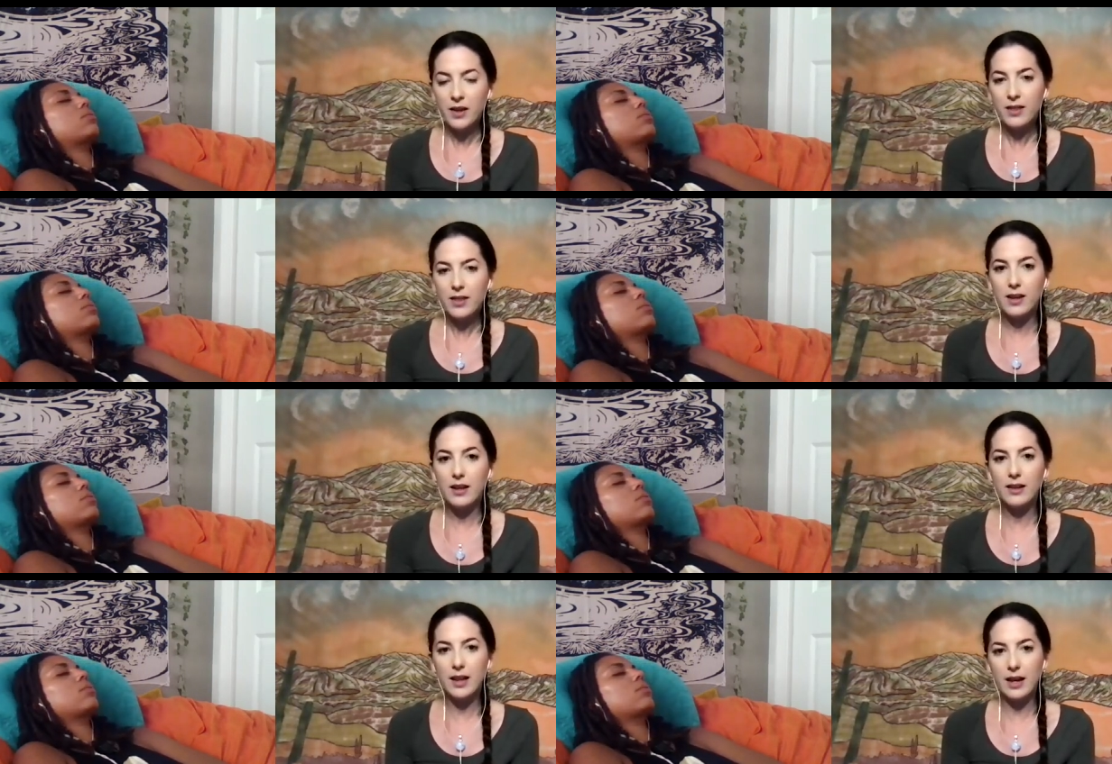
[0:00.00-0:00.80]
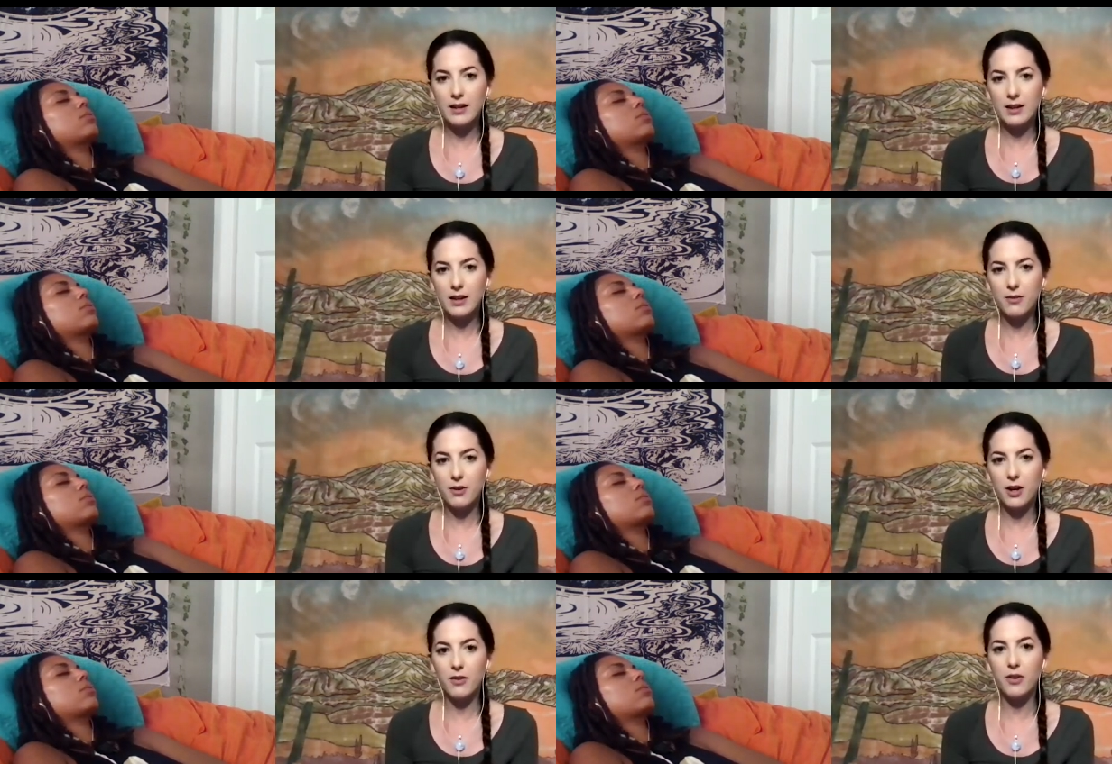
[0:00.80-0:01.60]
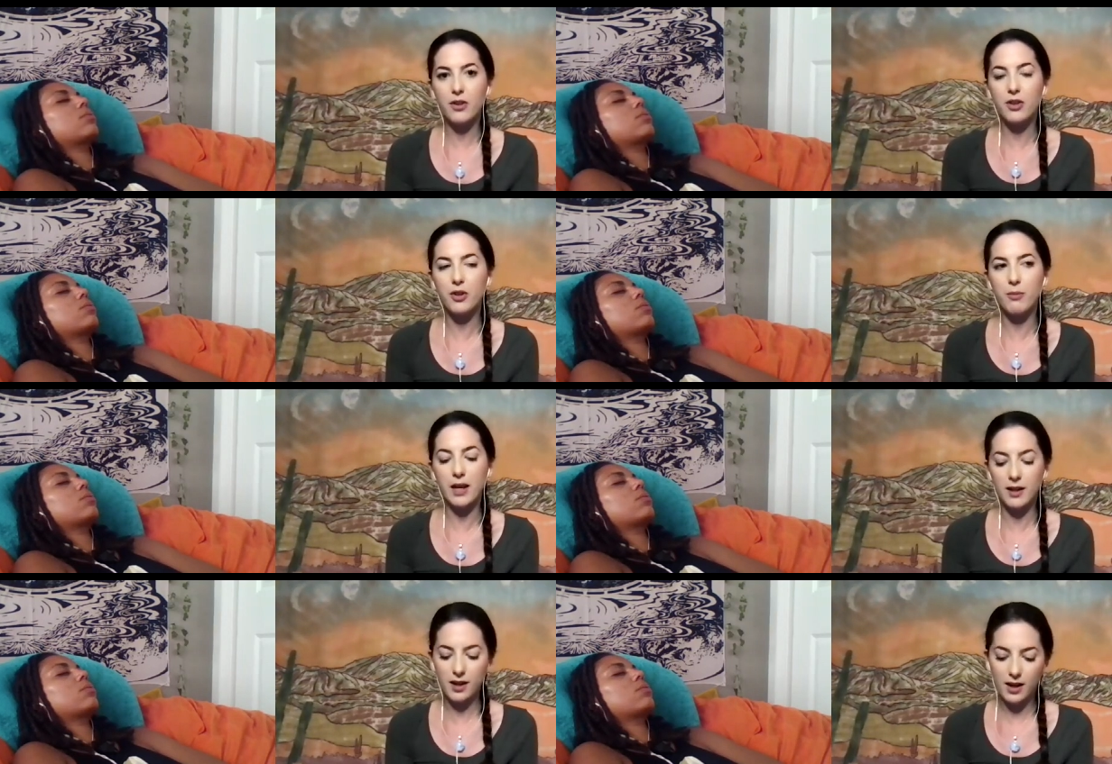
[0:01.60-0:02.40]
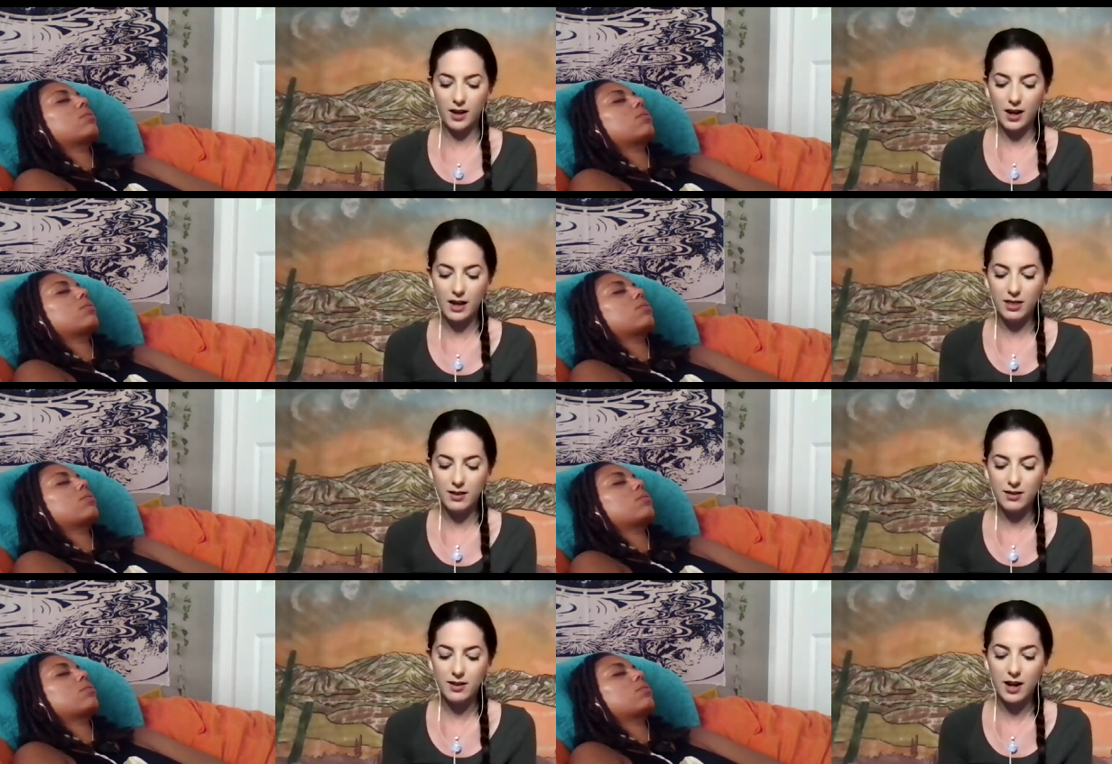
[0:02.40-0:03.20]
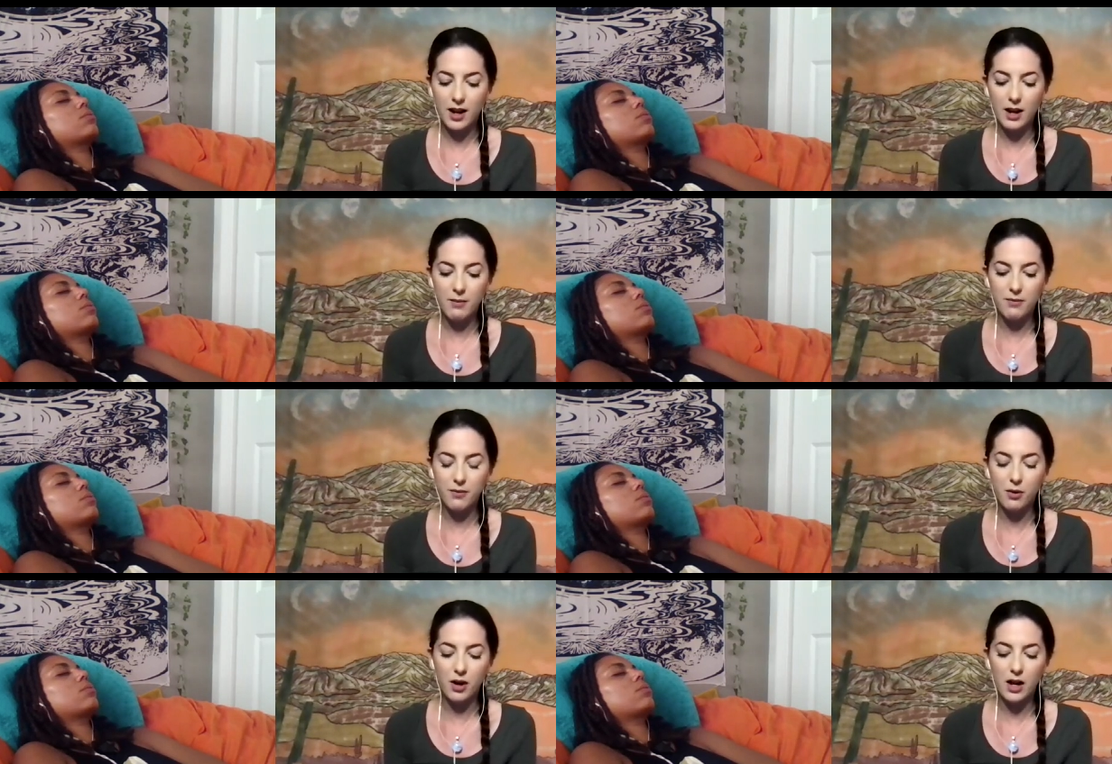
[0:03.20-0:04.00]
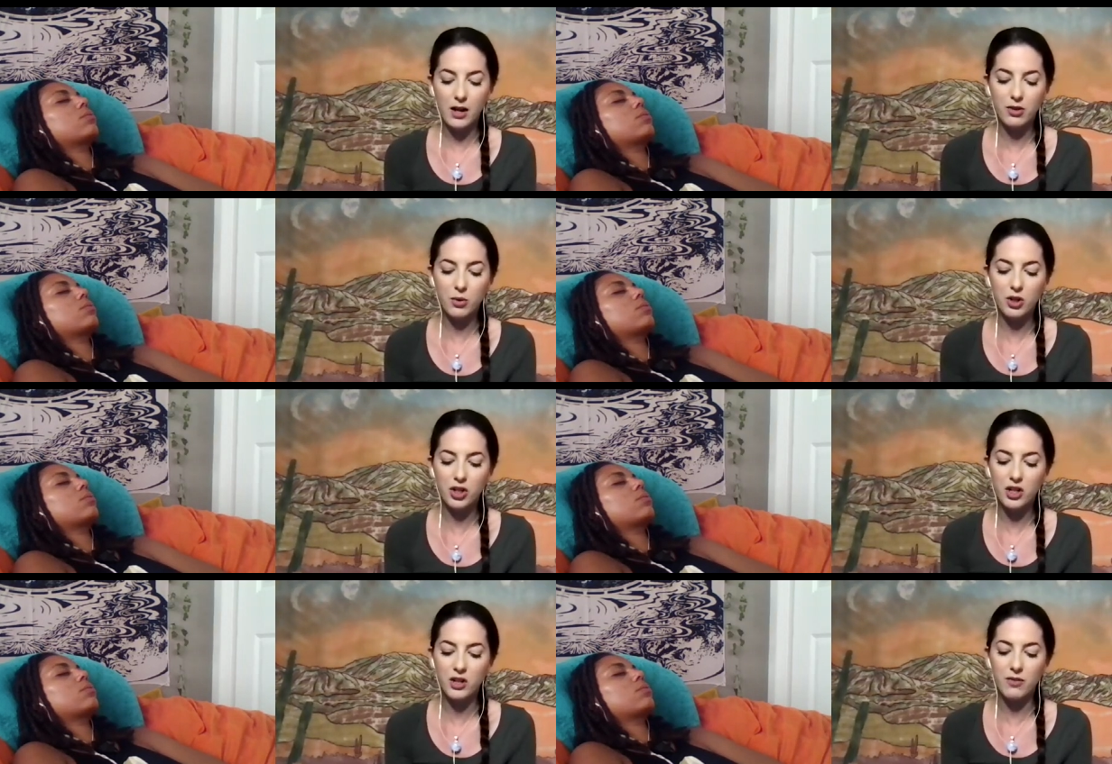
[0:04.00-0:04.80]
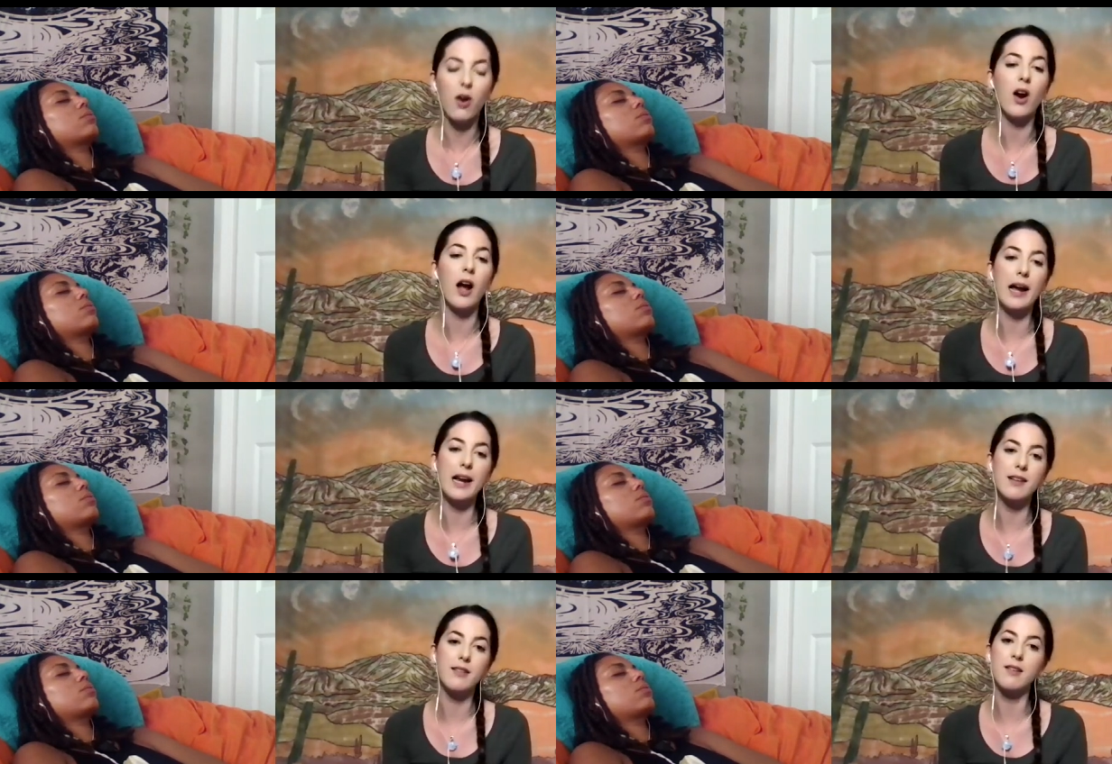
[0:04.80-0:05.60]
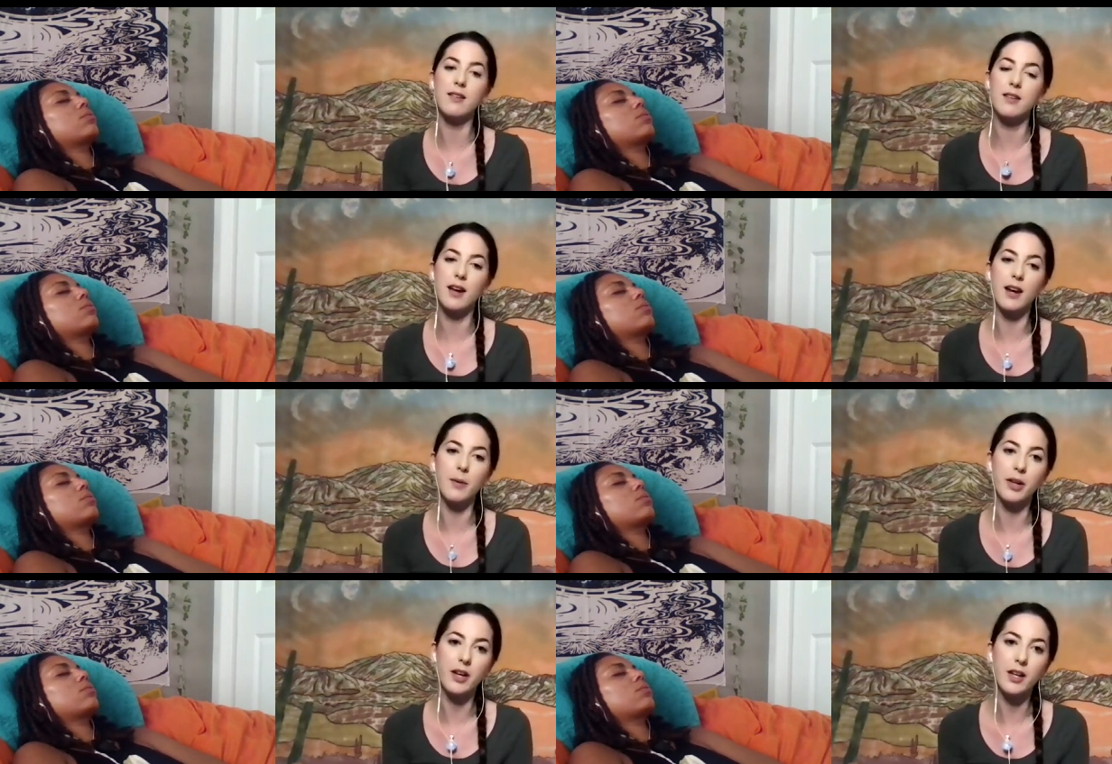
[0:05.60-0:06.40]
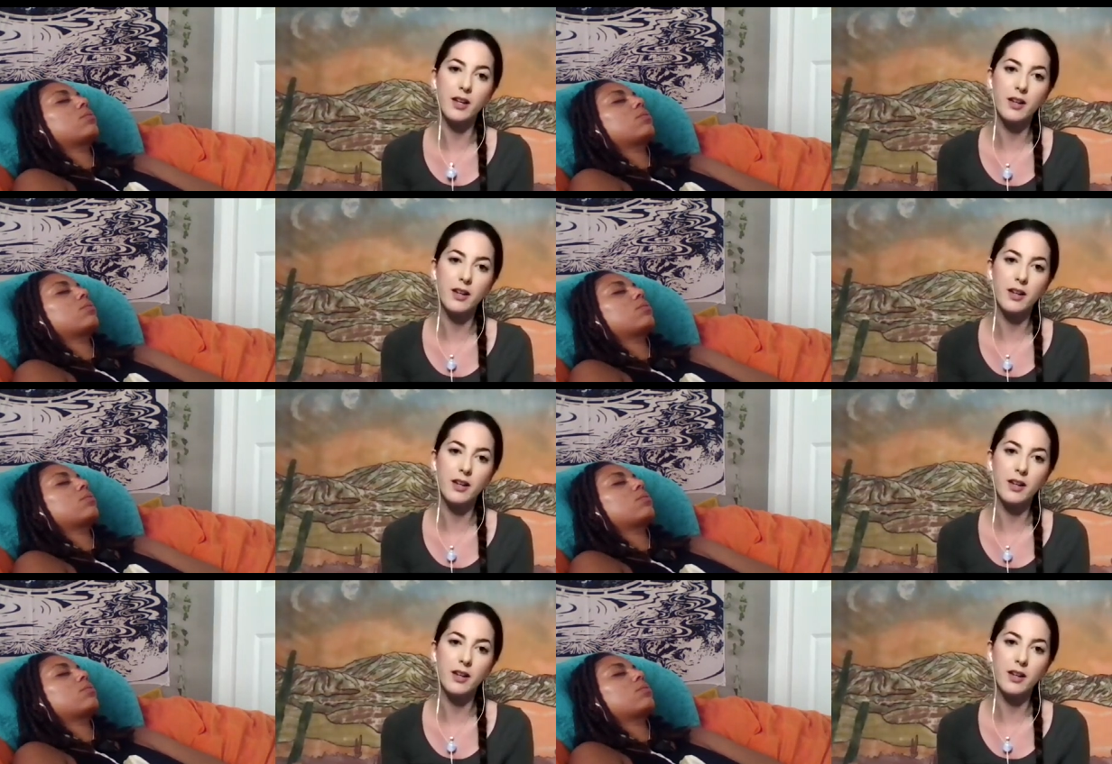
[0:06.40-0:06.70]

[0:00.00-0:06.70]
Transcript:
Speaker 1: the collective of humanity at this time for us to achieve our highest timeline?